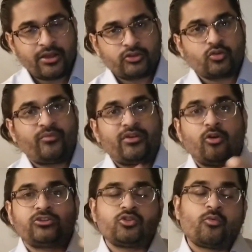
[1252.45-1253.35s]
So we
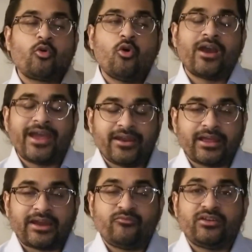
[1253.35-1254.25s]
also go ahead
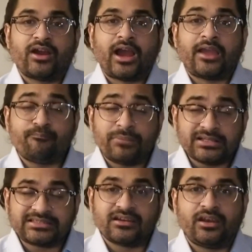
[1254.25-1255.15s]
and I
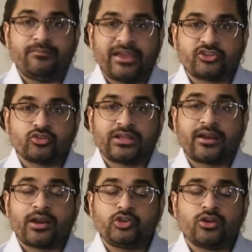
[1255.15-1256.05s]
personally make sure that I
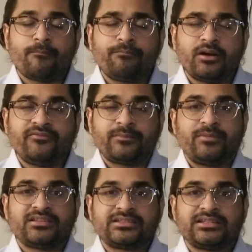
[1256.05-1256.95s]
write you a perfect
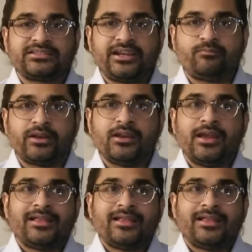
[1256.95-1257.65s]
personal statement